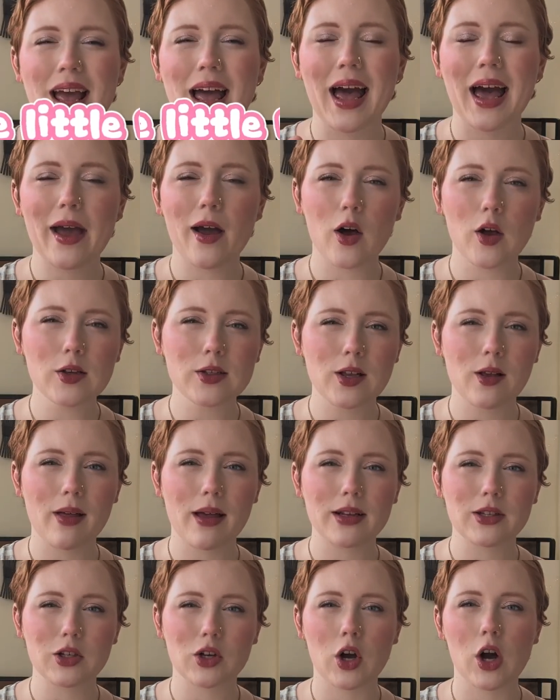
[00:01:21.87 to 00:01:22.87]
I also
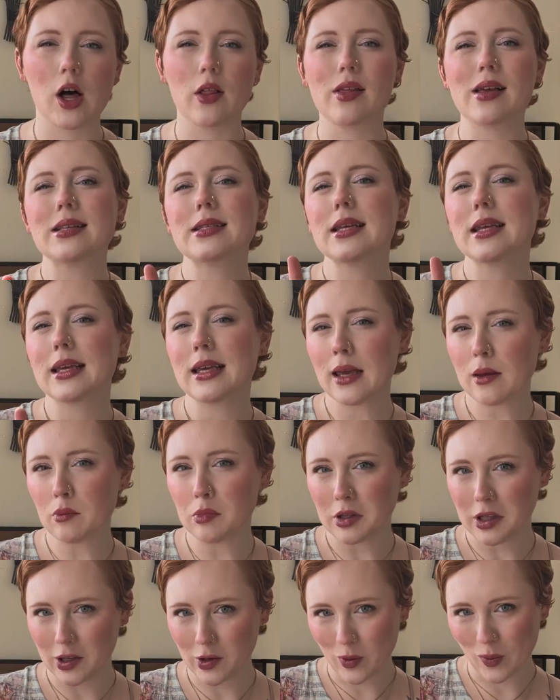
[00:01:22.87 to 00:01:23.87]
like to call this
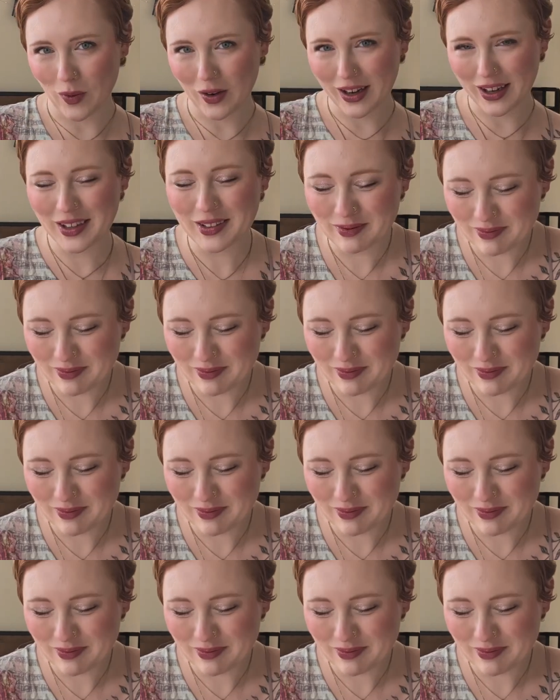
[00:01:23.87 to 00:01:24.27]
Ghibli core.